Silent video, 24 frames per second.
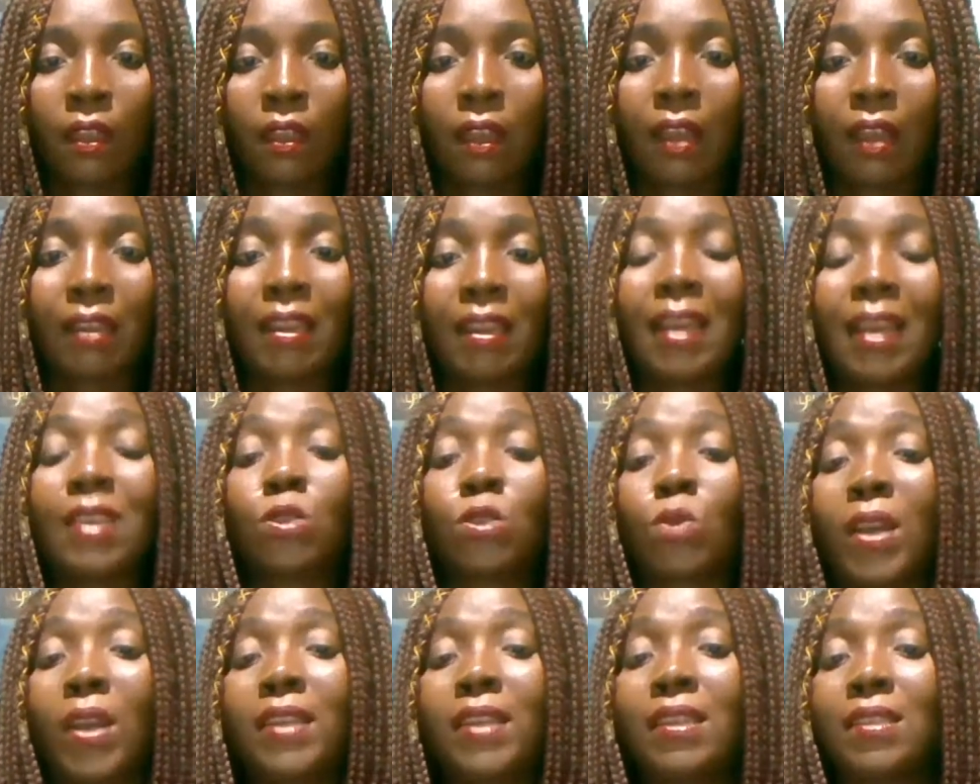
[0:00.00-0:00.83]
And that's
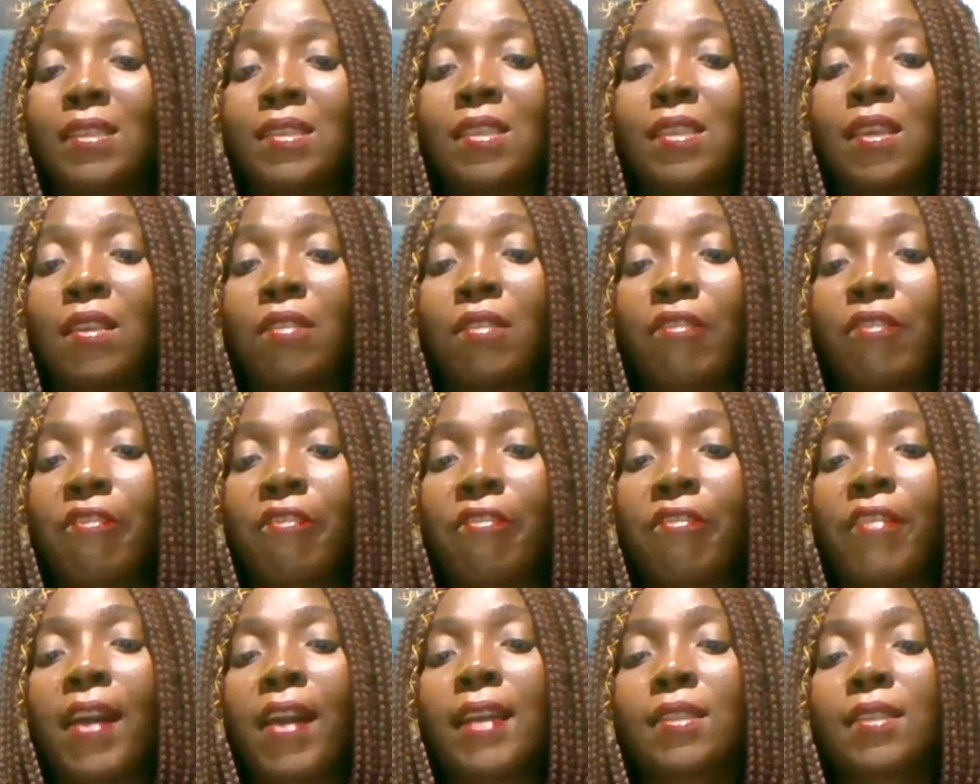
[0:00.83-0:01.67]
why they say
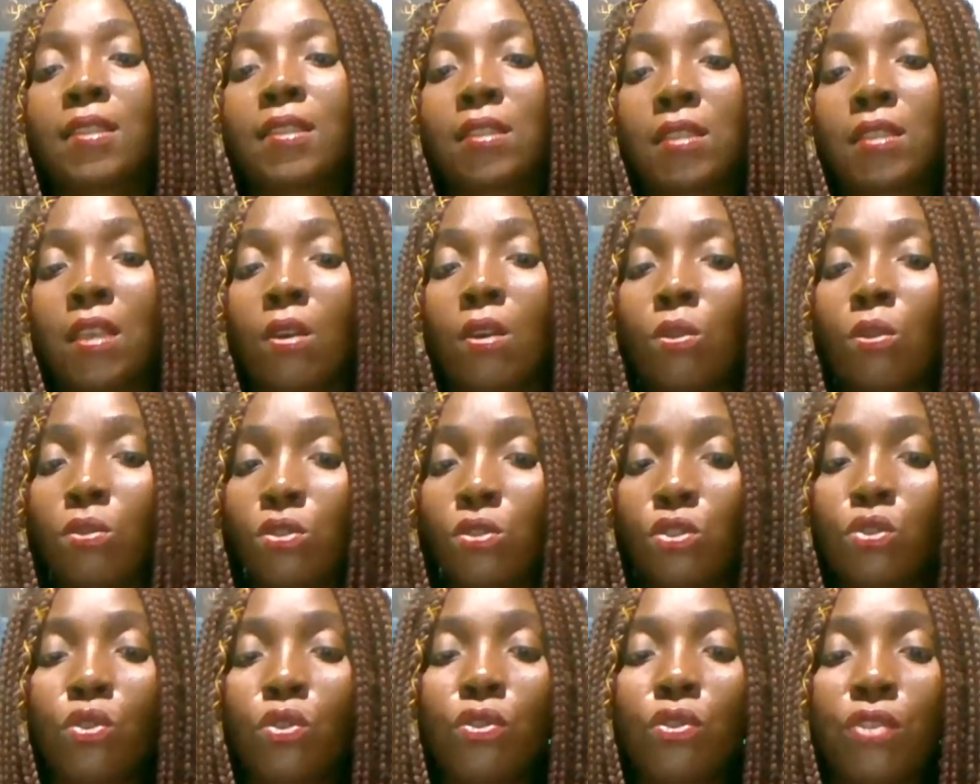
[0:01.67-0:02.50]
facts tell,
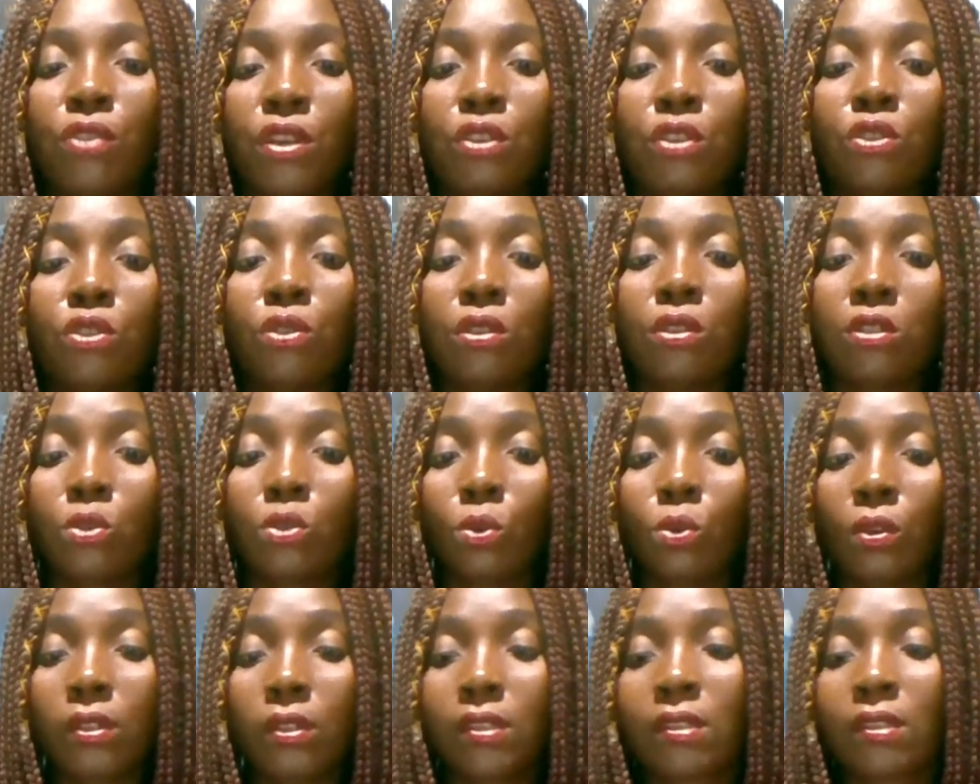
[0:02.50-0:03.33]
story does
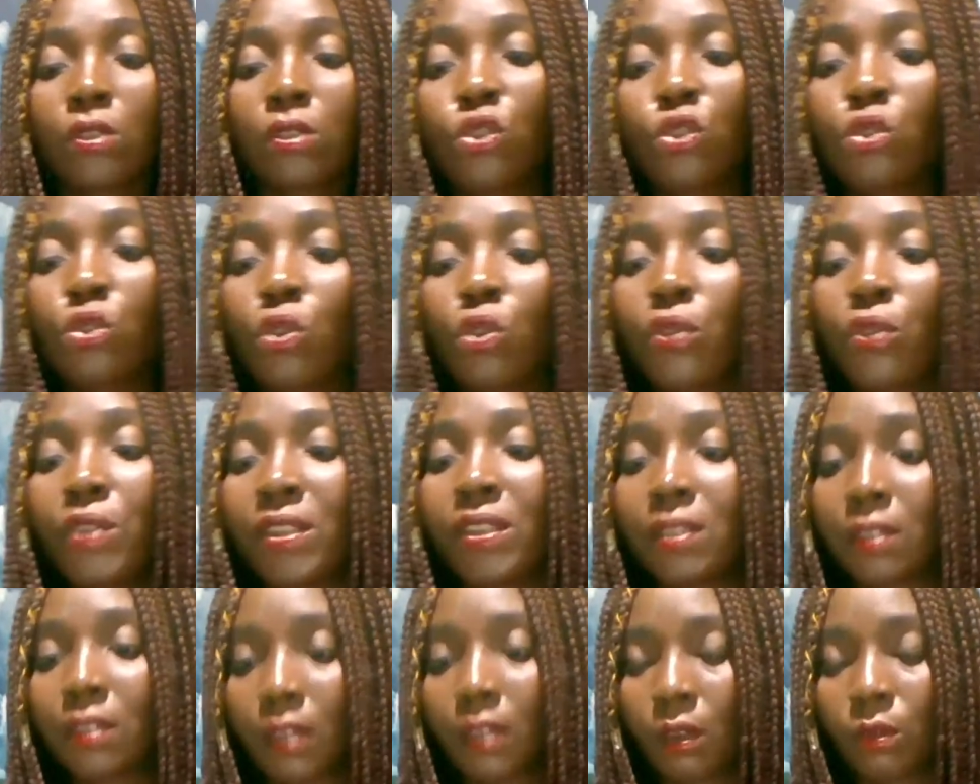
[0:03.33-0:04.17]
what? Story
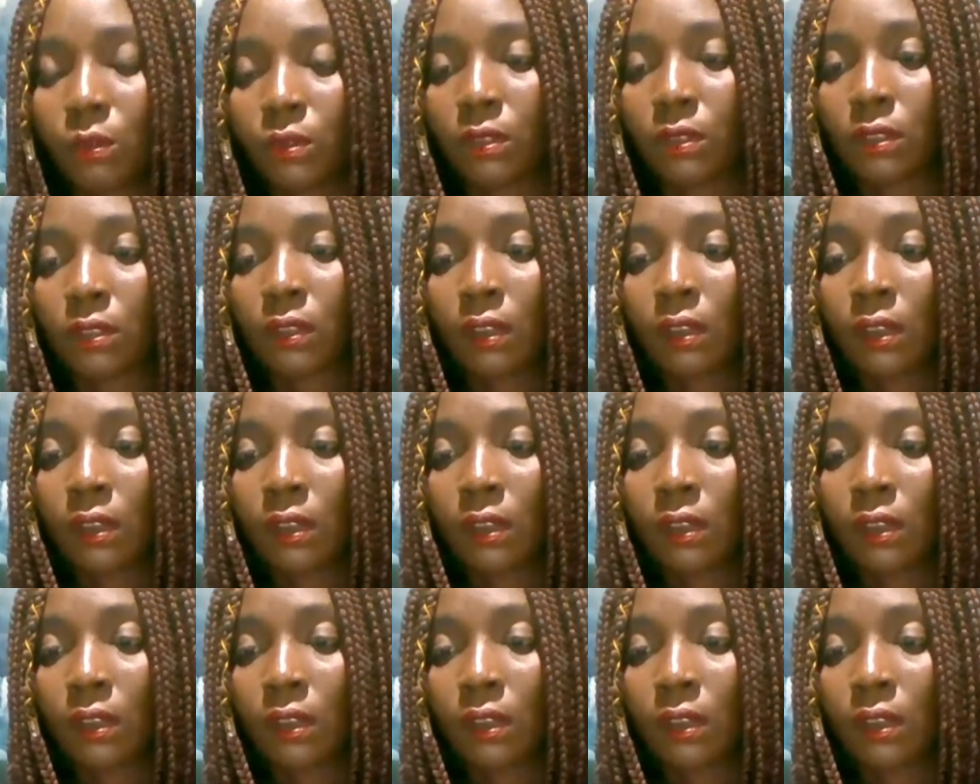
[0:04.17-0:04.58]
sells.